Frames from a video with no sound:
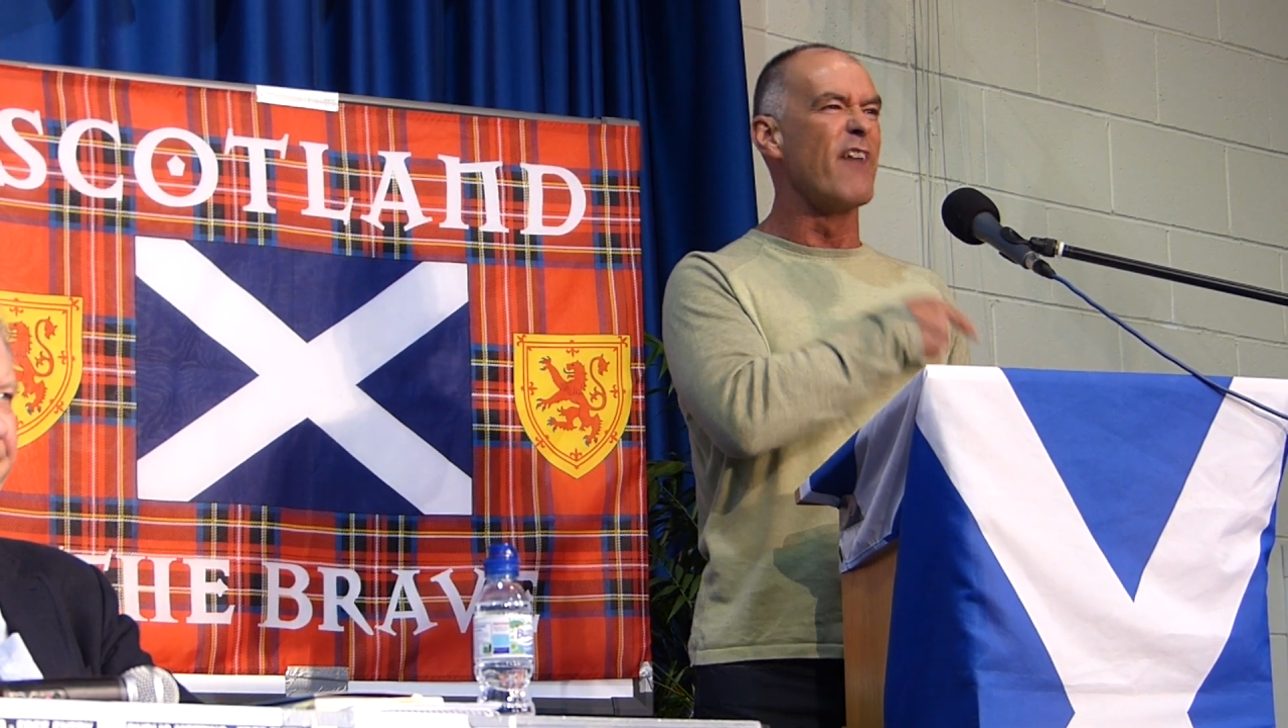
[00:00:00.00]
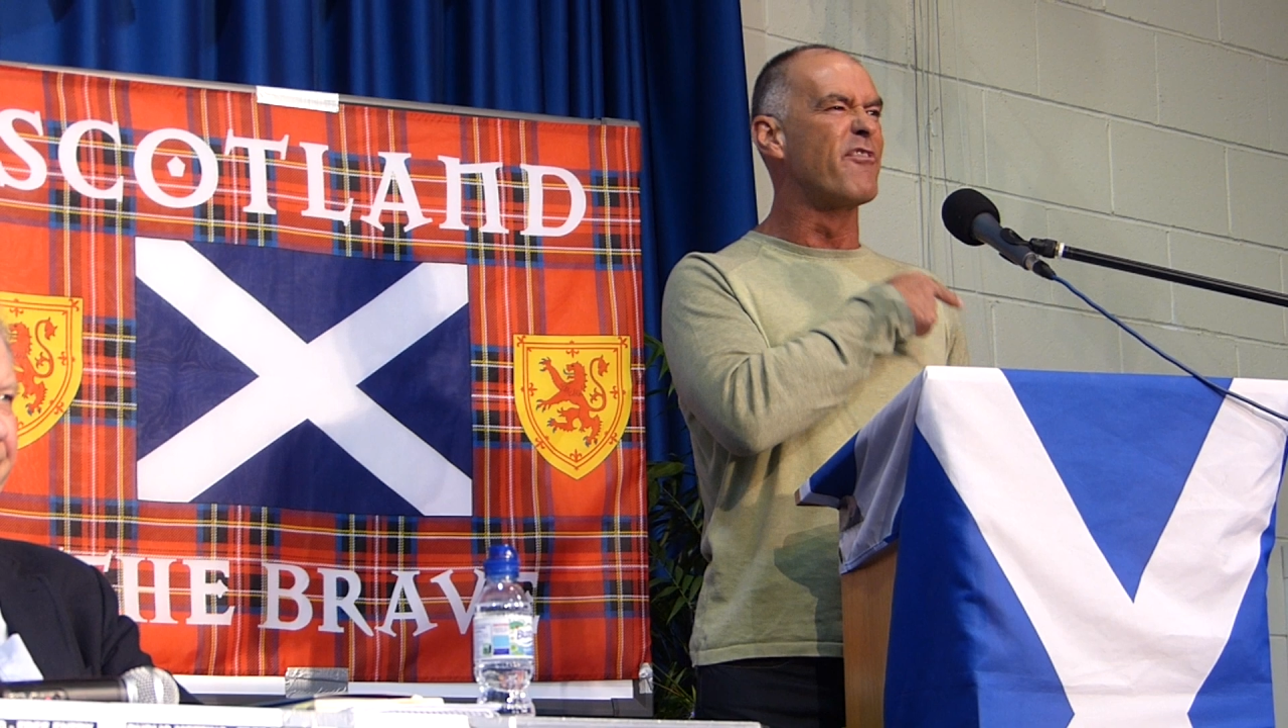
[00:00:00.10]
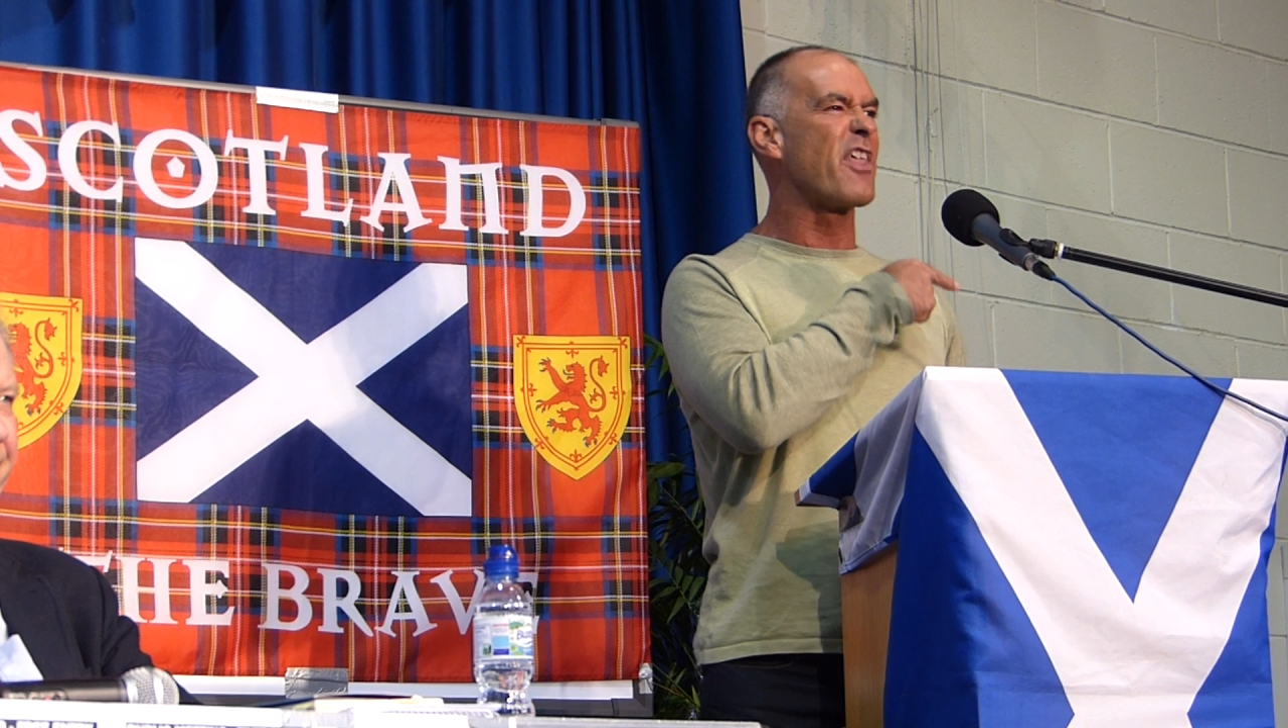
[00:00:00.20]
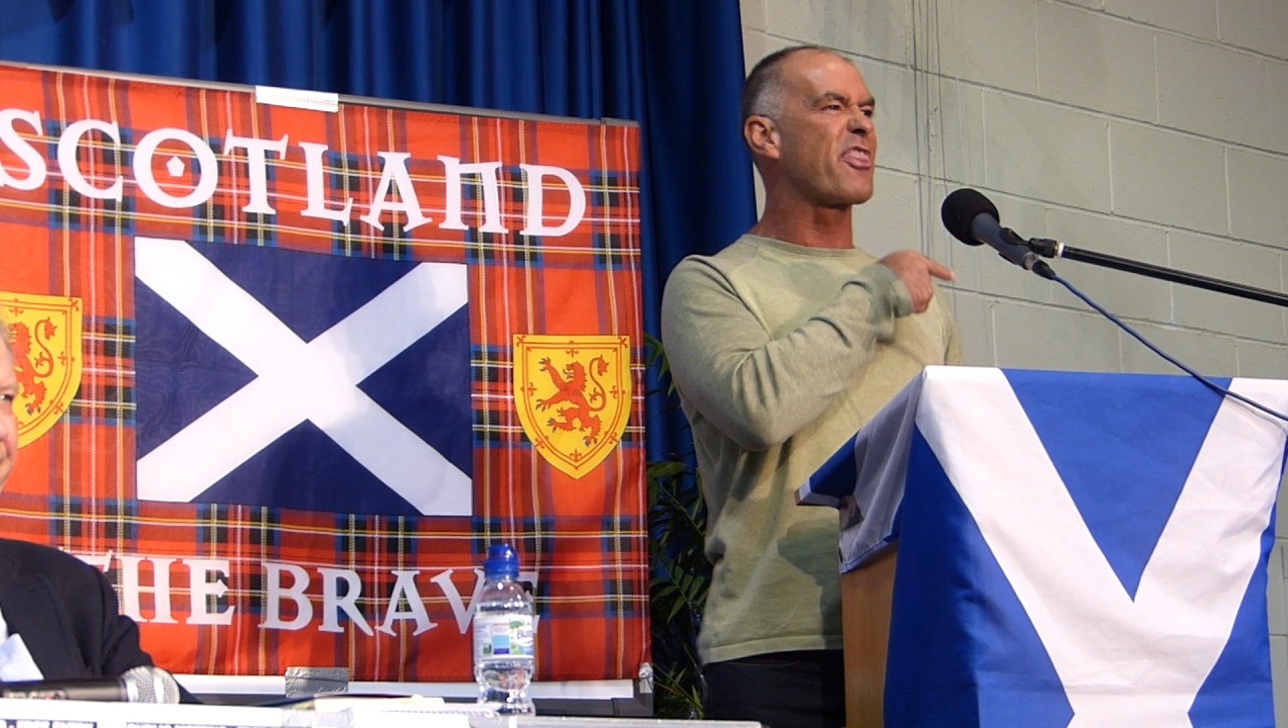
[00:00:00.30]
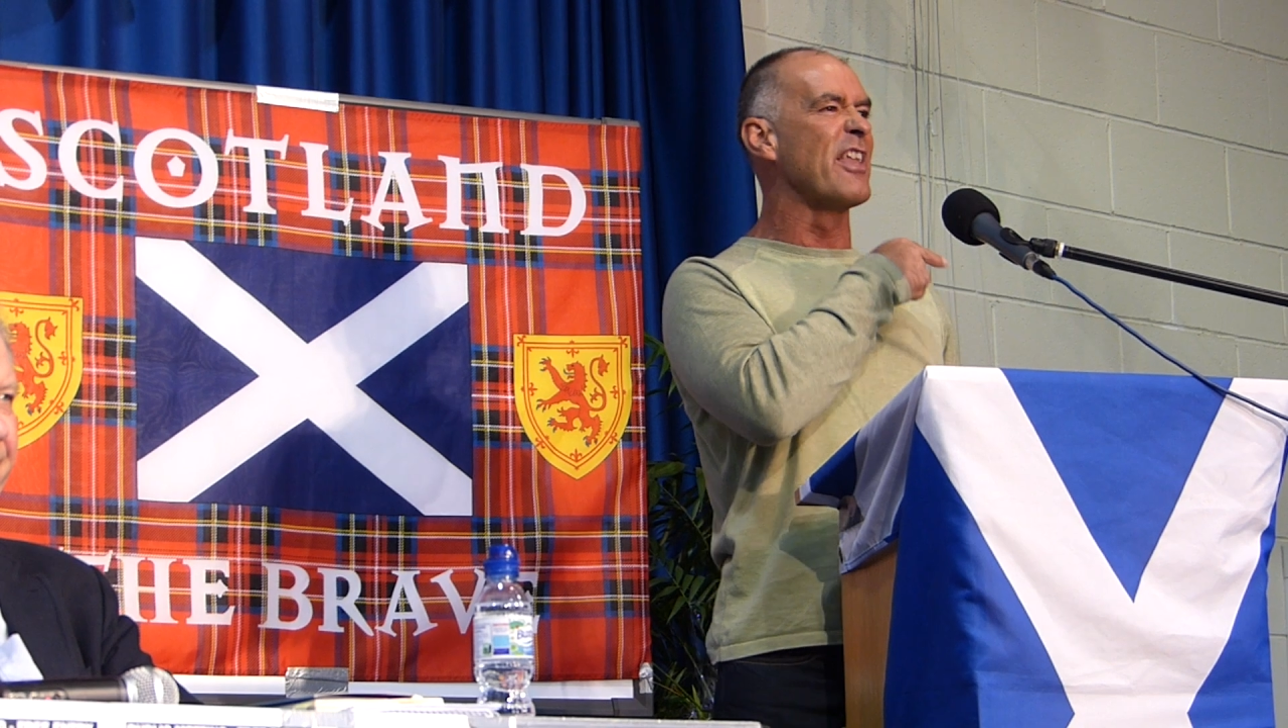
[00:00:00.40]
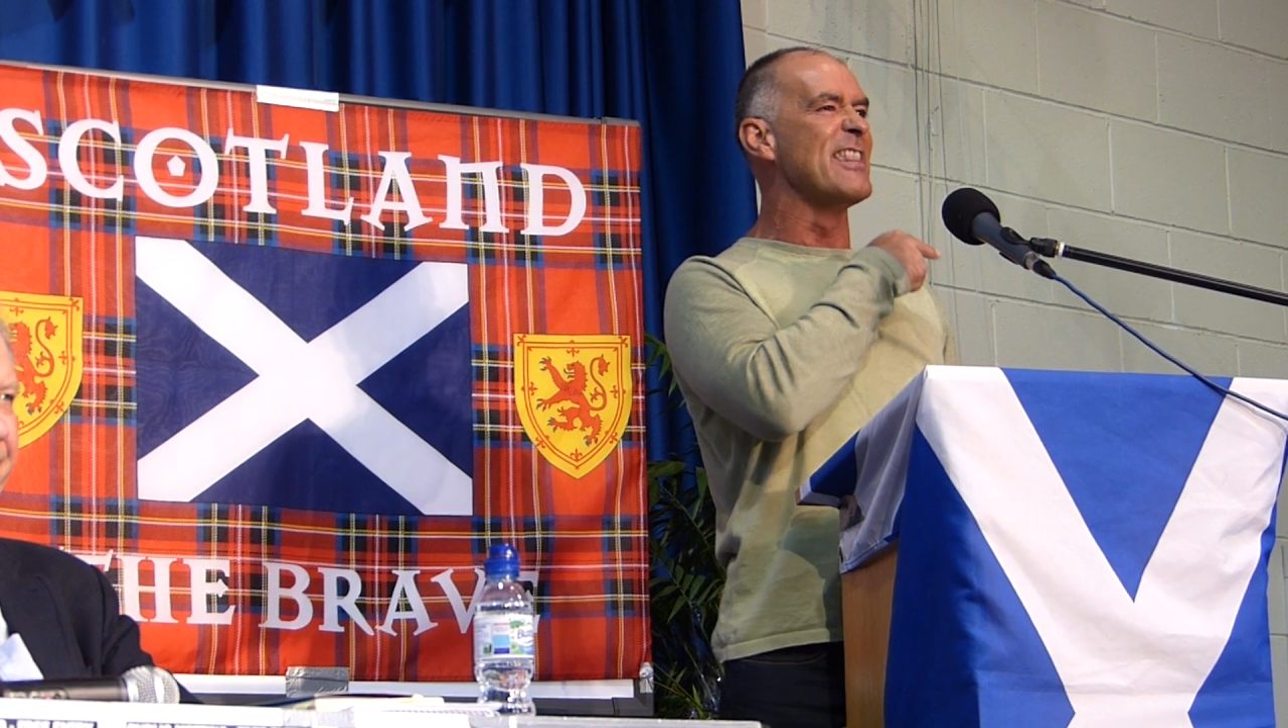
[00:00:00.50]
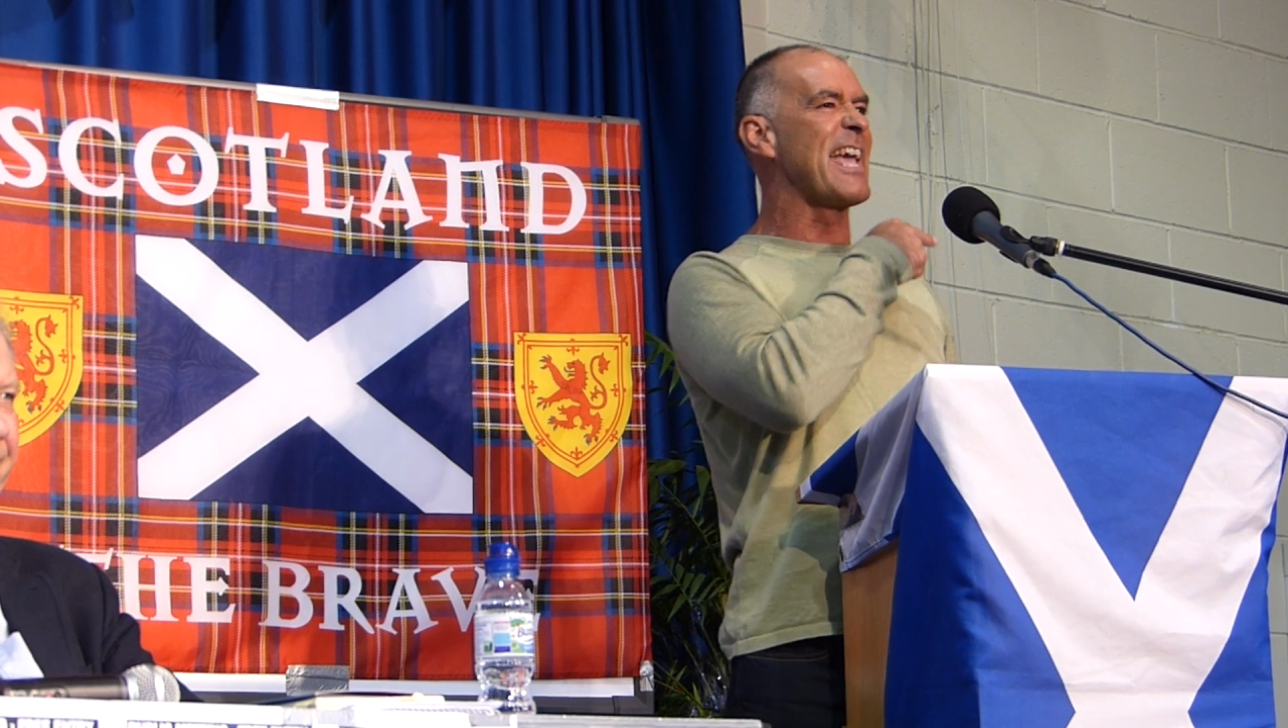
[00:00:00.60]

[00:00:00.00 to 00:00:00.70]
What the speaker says: everything